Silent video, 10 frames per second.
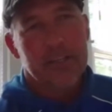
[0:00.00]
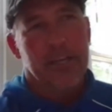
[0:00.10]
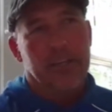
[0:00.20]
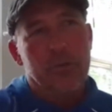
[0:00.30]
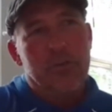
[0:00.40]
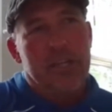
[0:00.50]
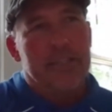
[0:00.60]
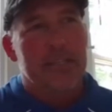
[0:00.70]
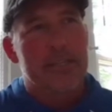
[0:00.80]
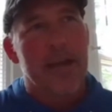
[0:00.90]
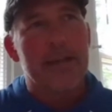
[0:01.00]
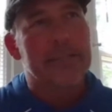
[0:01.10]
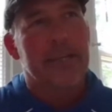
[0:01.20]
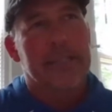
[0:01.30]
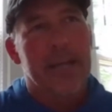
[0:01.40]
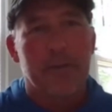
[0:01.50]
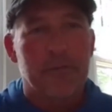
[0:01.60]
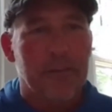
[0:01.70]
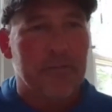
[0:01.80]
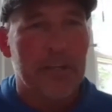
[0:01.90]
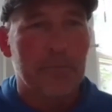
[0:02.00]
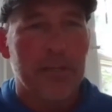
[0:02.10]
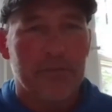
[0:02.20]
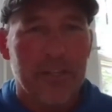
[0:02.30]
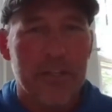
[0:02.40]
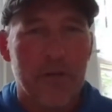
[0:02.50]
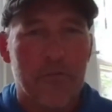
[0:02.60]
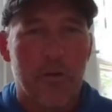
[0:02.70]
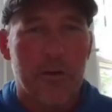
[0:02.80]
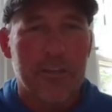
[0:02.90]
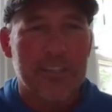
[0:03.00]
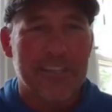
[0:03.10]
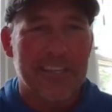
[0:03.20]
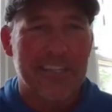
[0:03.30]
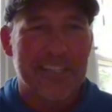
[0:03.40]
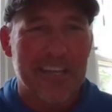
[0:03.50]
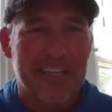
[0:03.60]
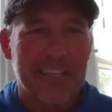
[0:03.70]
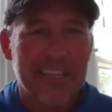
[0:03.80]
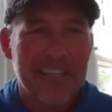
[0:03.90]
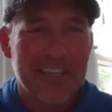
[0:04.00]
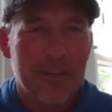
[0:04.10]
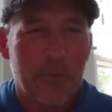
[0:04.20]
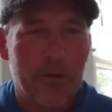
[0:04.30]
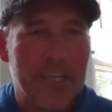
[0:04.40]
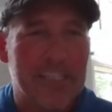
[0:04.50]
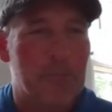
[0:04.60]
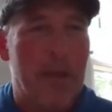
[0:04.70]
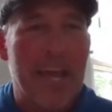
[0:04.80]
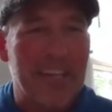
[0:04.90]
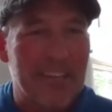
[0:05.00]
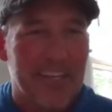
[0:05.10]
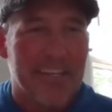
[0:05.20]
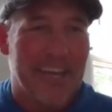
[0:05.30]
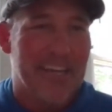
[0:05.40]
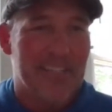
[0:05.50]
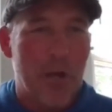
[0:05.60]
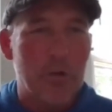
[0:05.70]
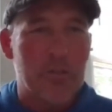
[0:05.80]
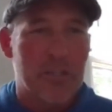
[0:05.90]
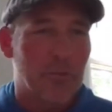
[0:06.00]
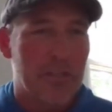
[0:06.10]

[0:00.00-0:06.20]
you set this nice 10 or 15 minute video for us. And it's we expand it as coaches with